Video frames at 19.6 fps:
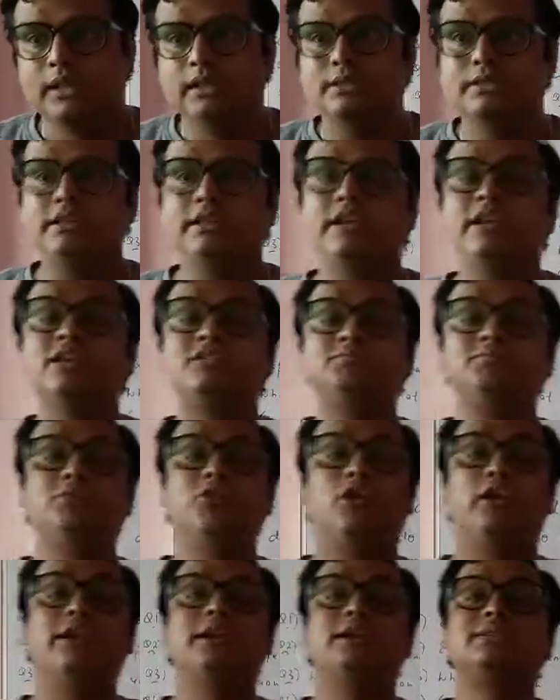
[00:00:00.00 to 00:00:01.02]
These
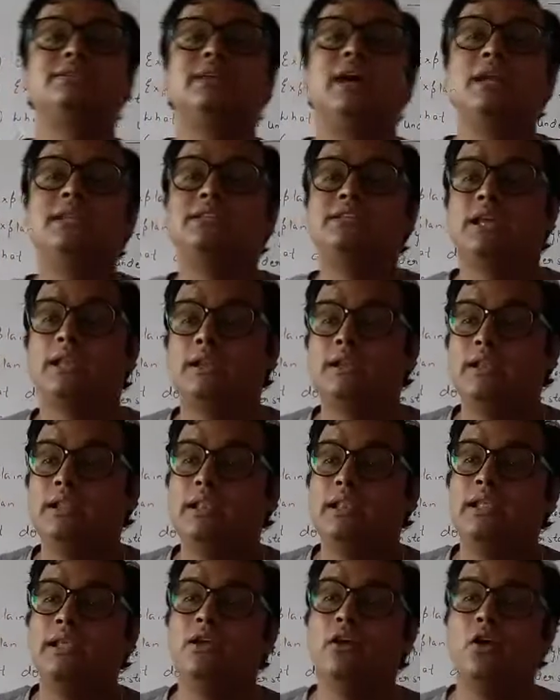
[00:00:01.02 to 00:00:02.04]
products are
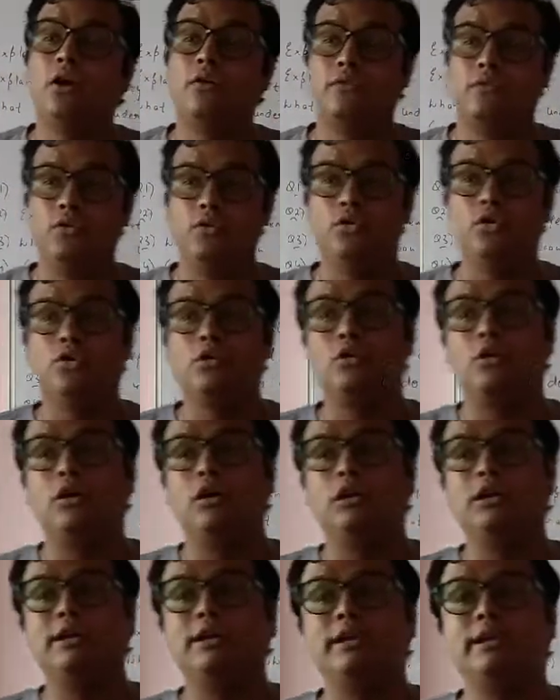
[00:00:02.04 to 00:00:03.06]
generally of low
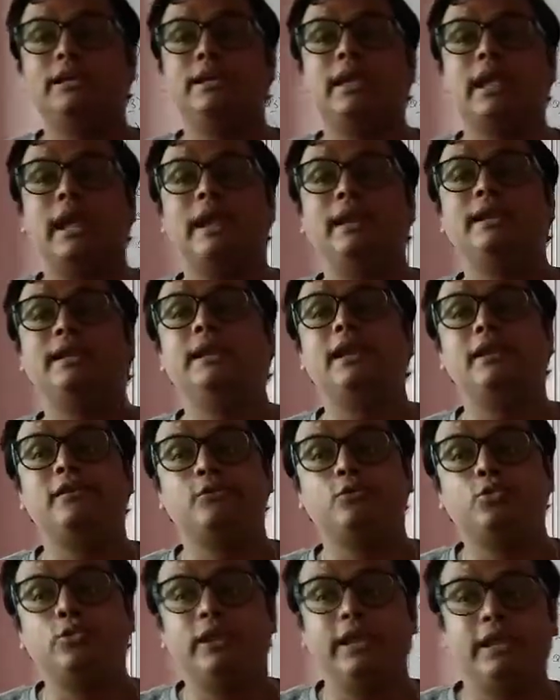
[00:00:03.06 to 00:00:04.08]
quality and
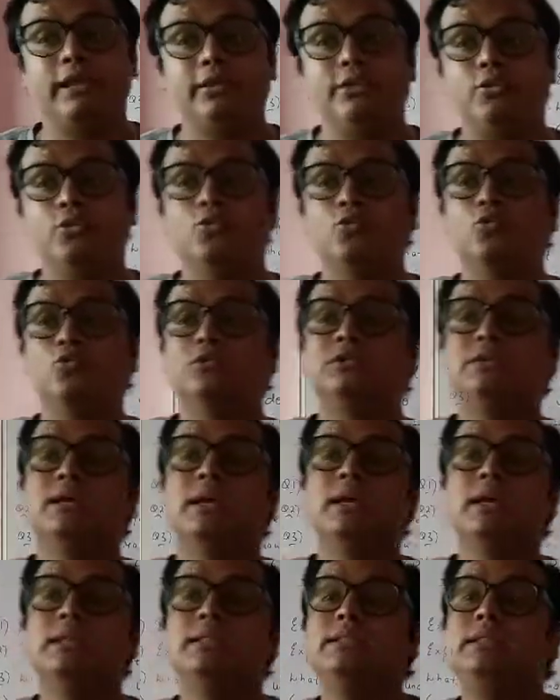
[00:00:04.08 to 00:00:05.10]
day-to-day use.
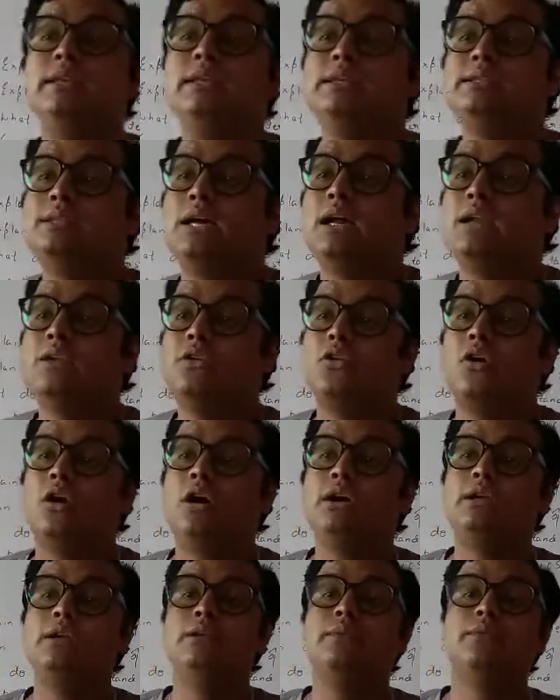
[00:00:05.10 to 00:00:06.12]
These are
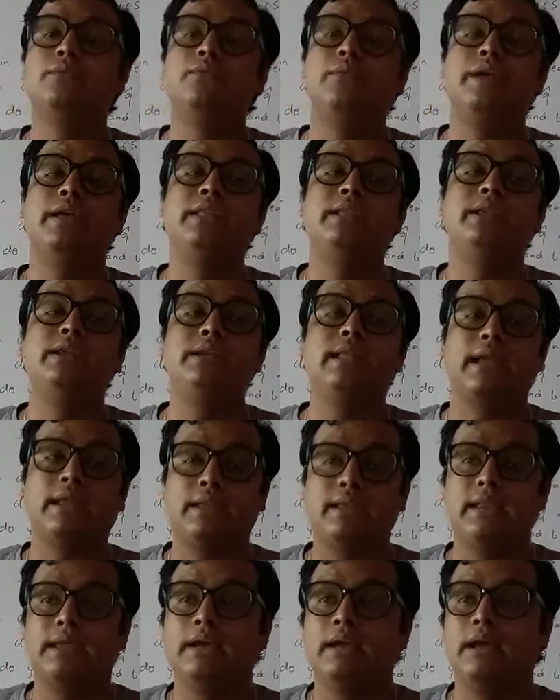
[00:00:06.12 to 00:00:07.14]
not very
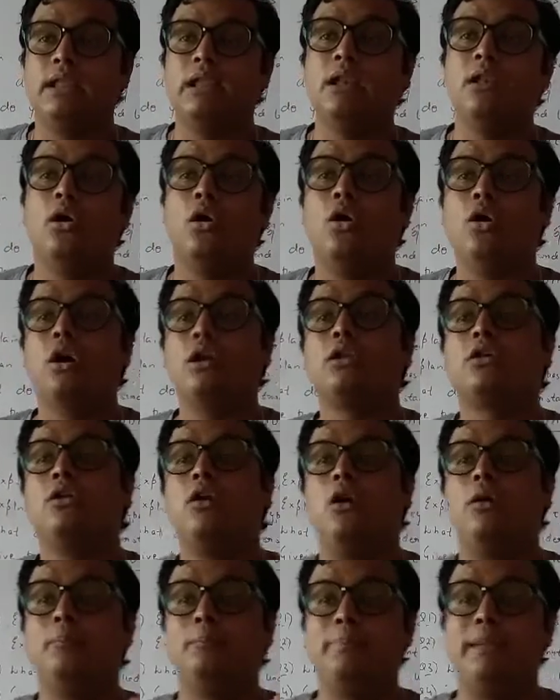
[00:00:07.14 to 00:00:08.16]
technical or
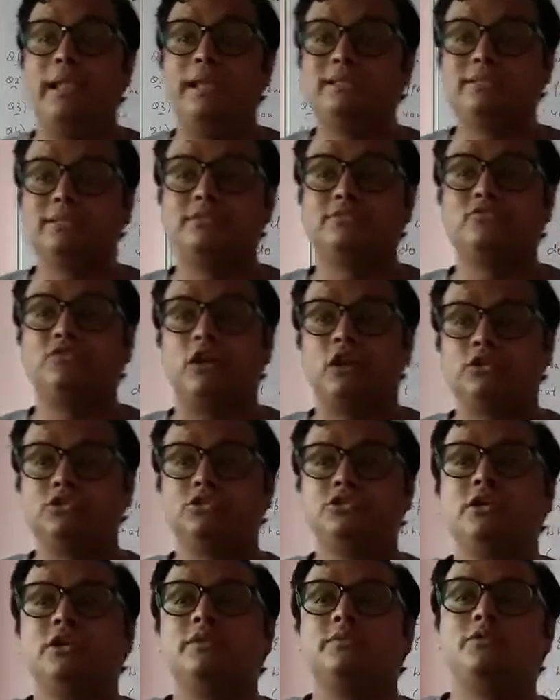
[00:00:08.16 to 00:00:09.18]
complex
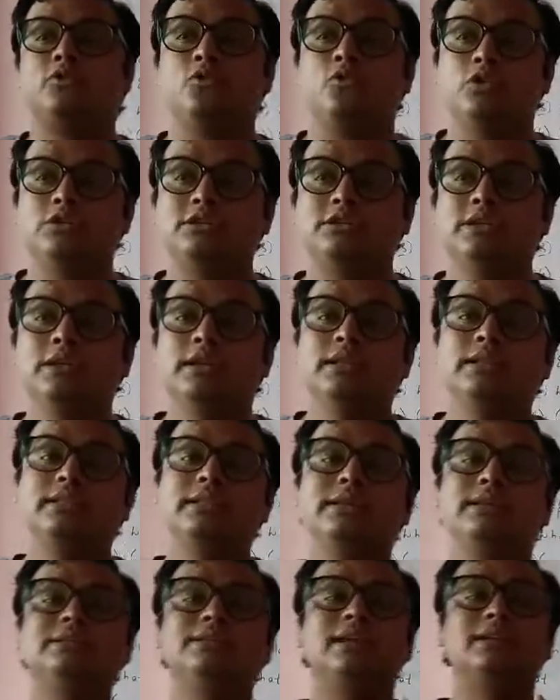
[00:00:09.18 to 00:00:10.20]
structured goods.
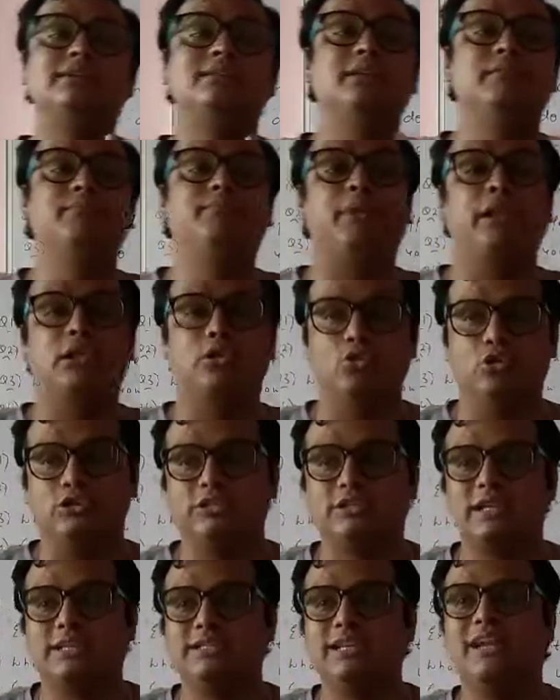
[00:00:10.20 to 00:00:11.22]
These are simple goods
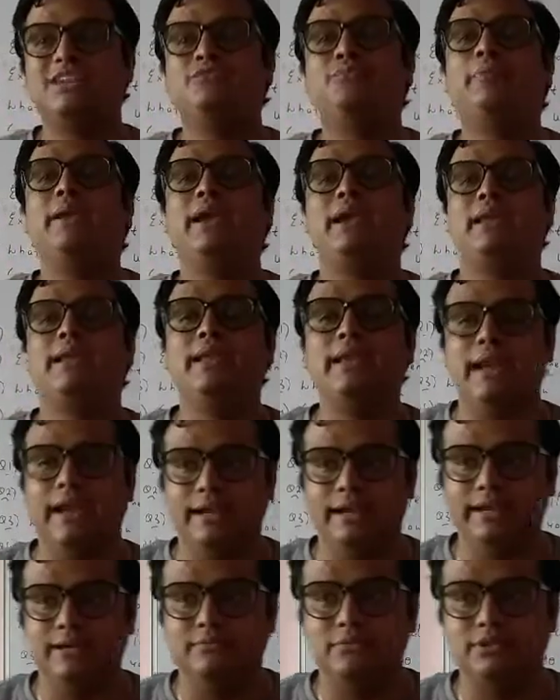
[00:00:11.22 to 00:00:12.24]
such as bakery
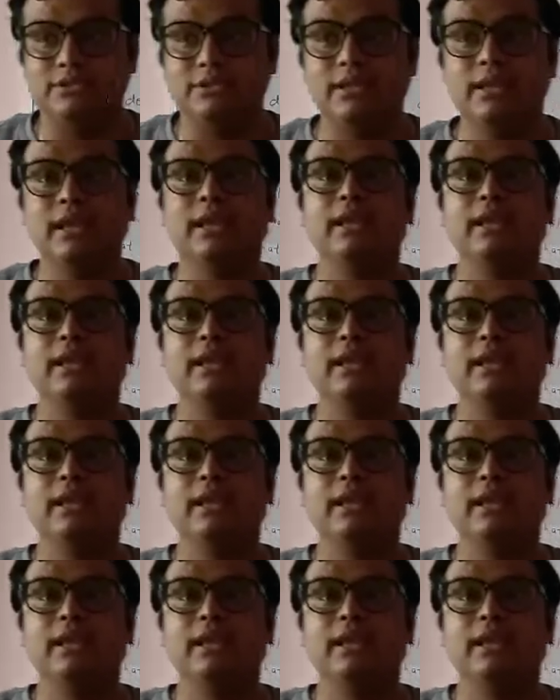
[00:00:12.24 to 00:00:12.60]
items.